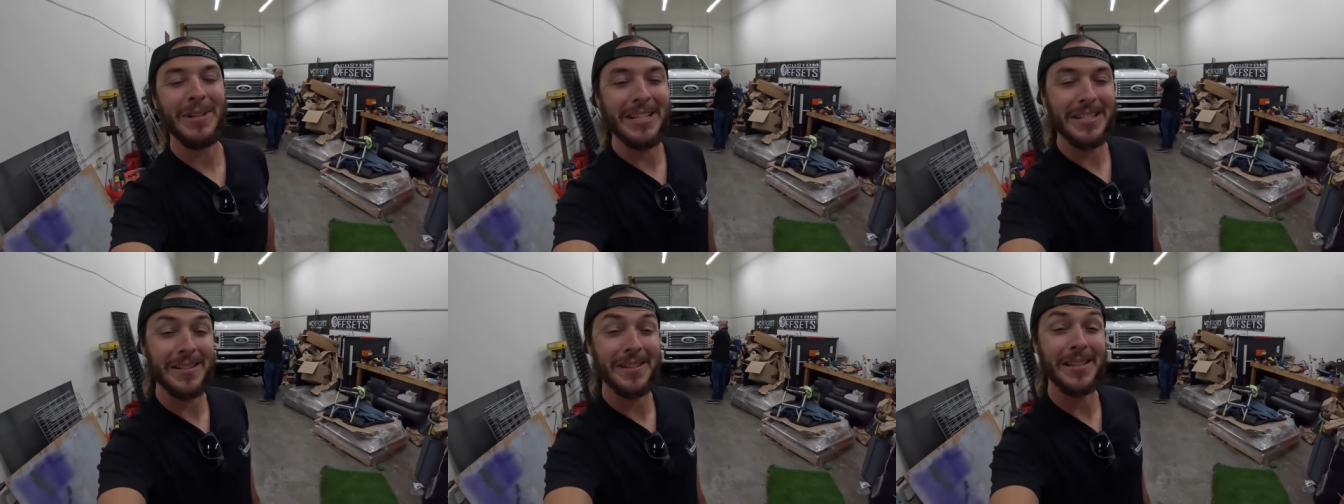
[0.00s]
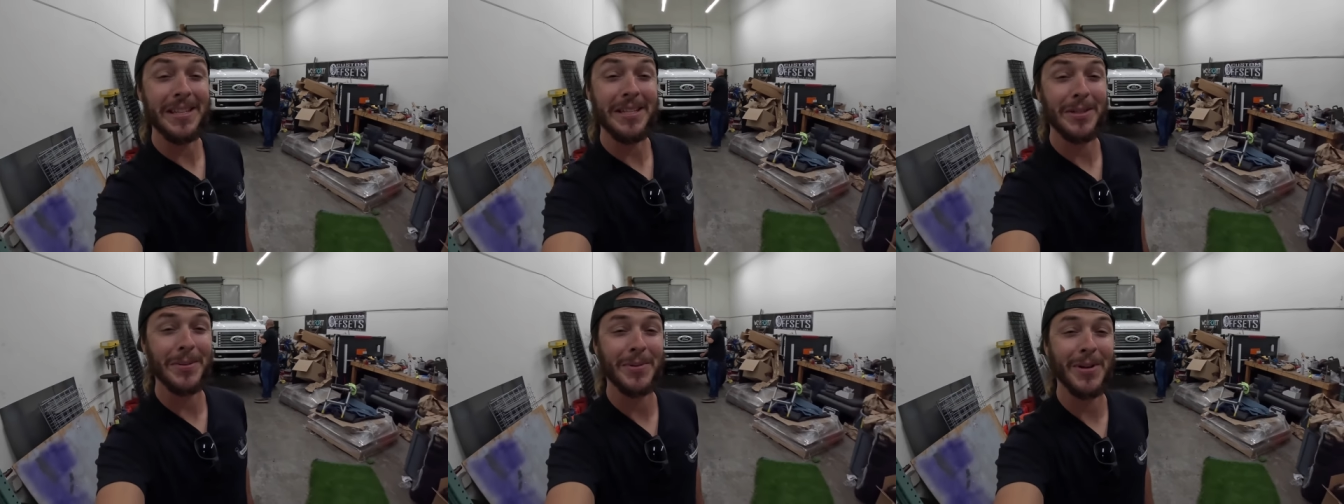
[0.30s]
please
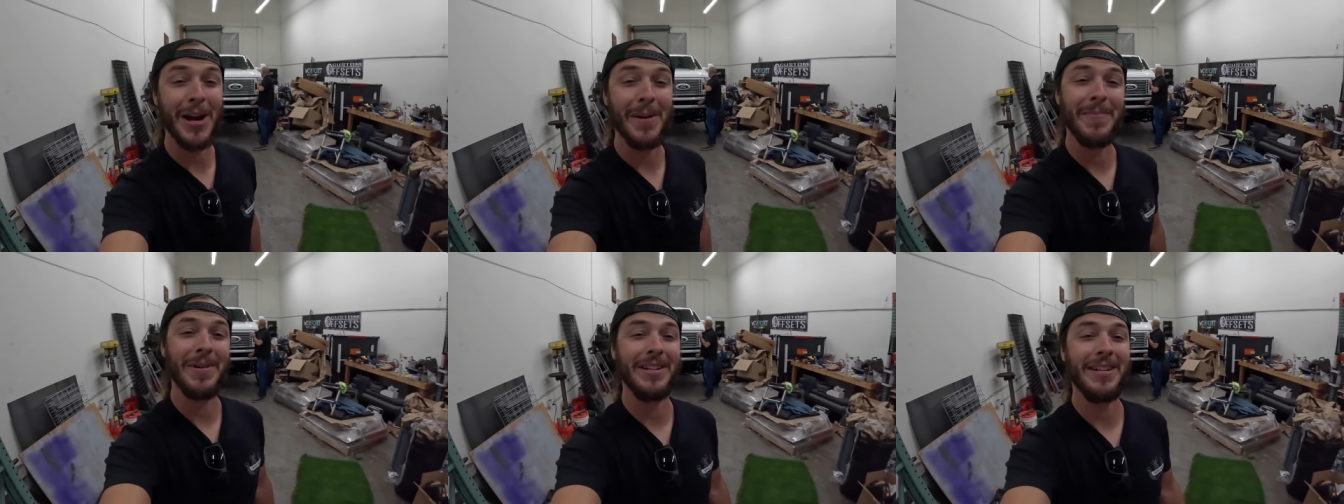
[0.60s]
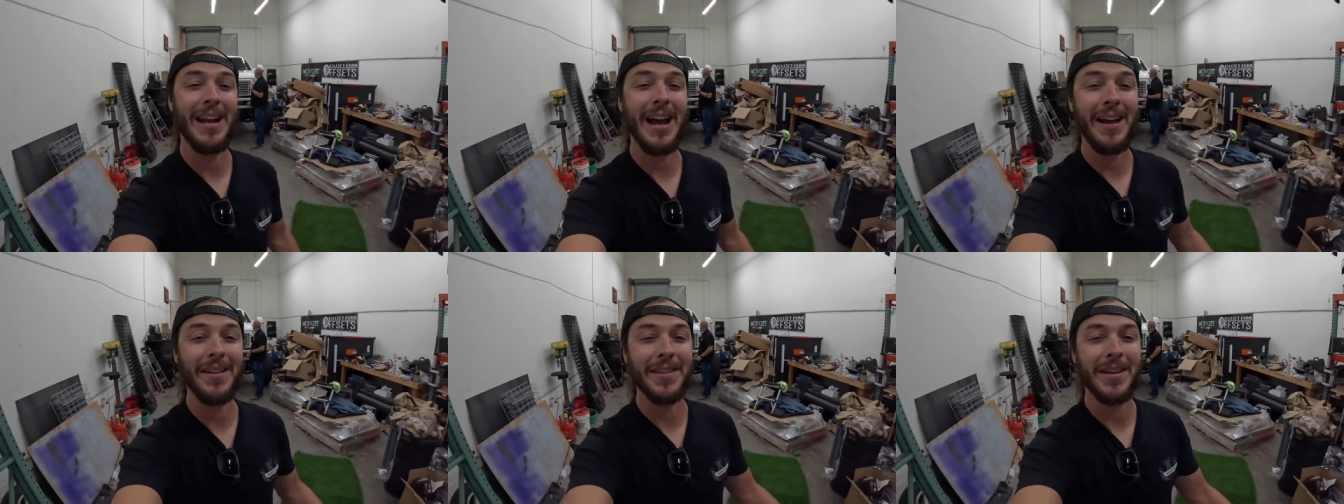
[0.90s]
click the subscribe
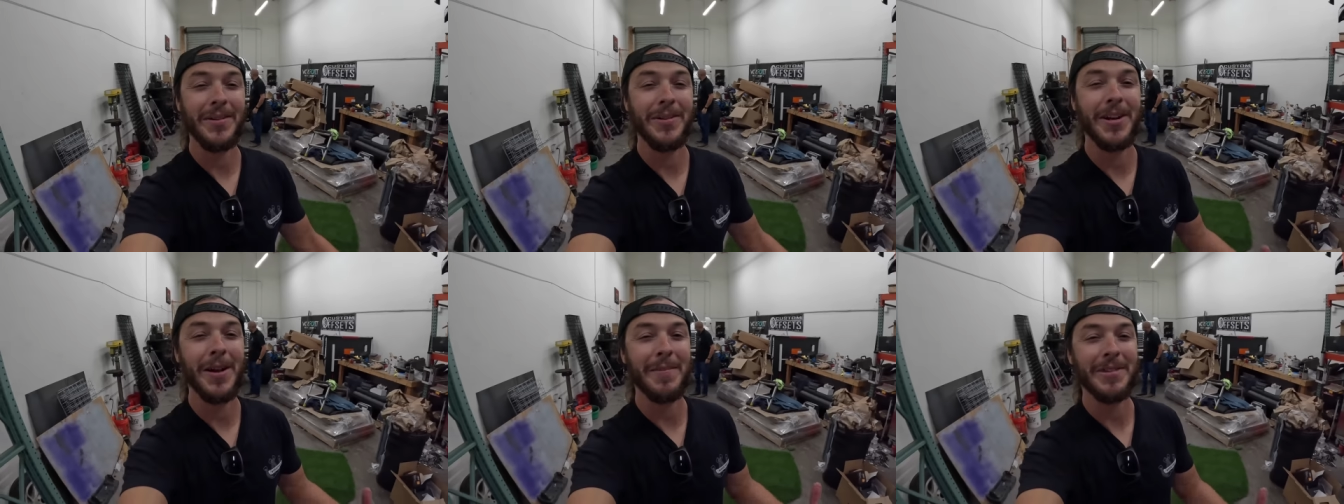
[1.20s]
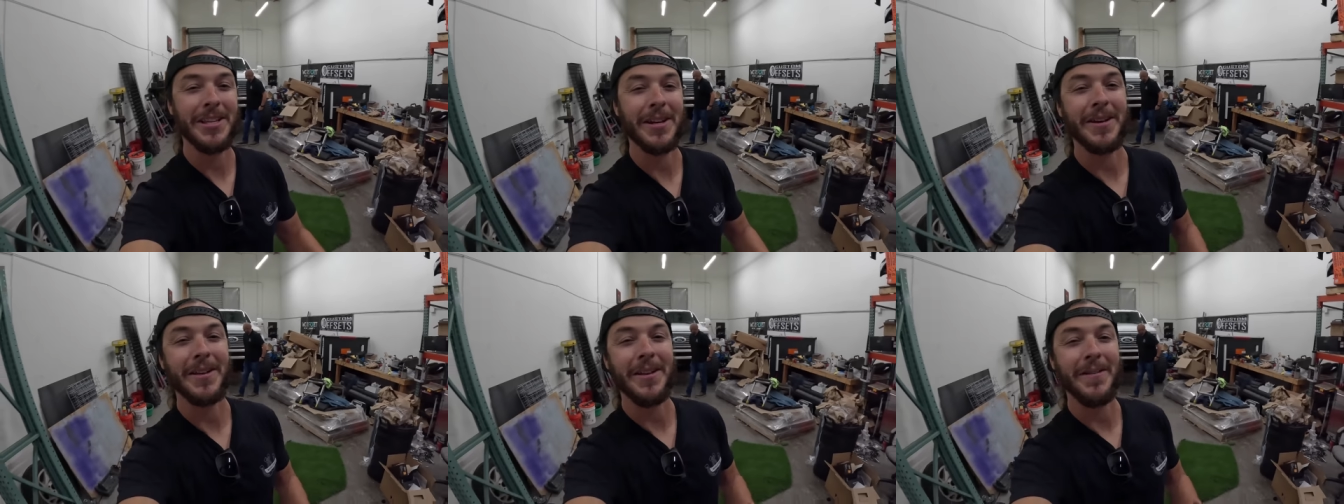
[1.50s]
button now that you do not
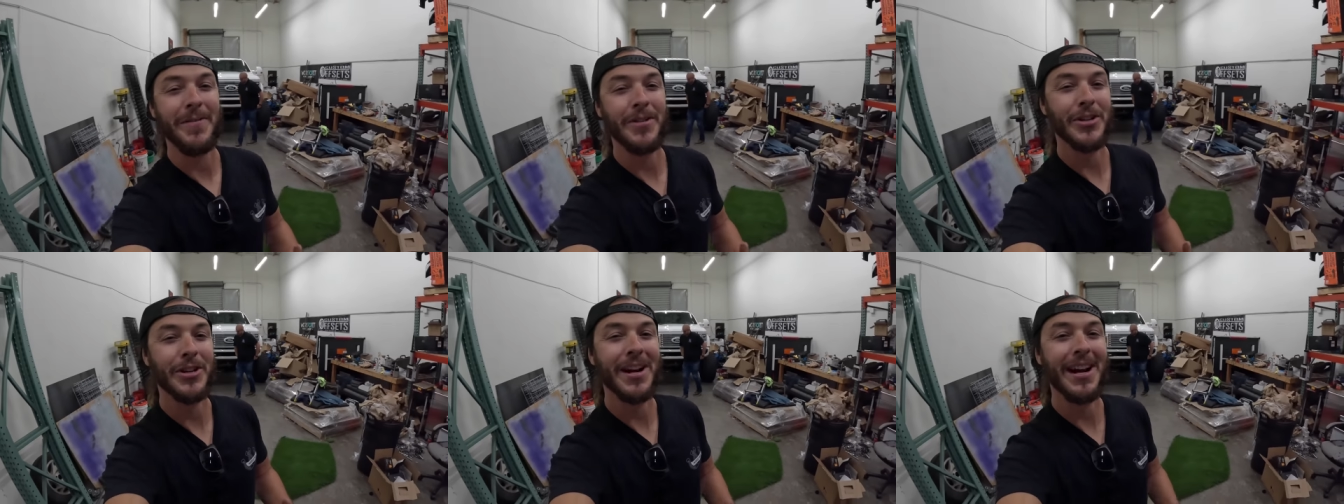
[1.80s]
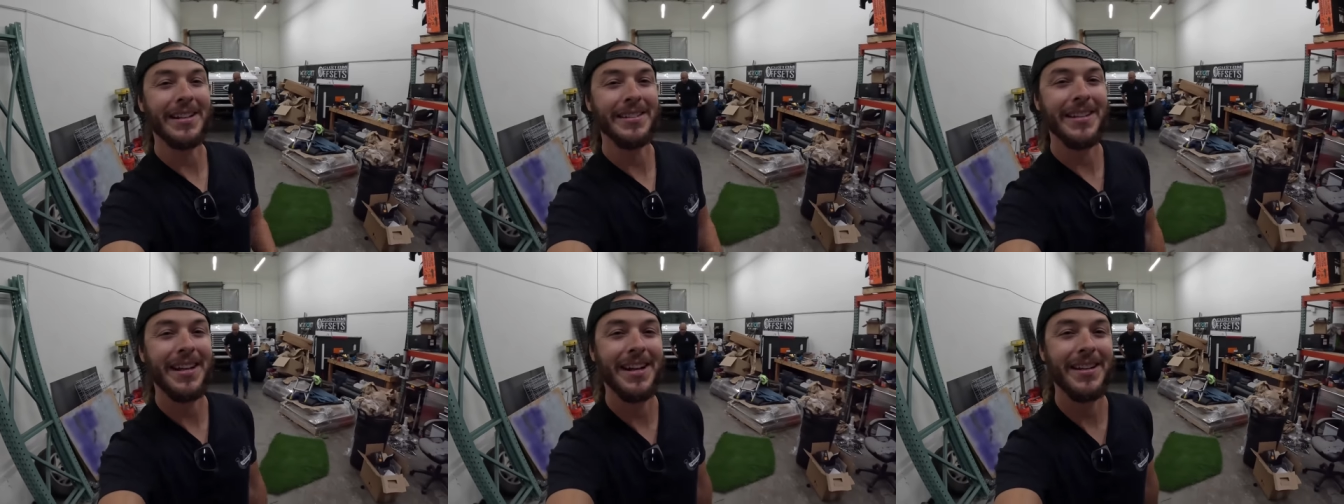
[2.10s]
miss out on any future
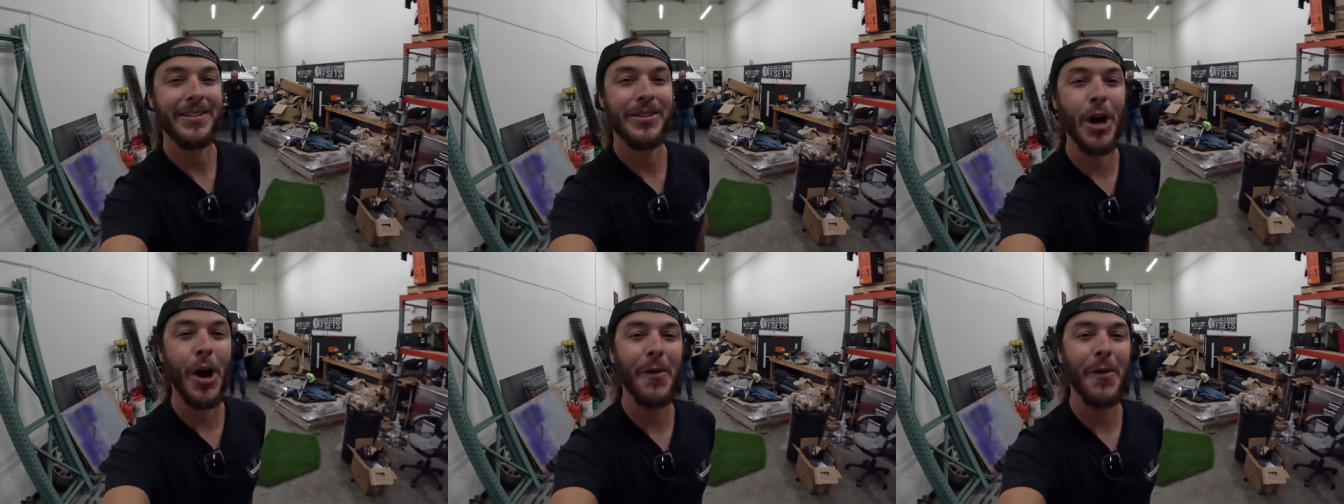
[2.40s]
content.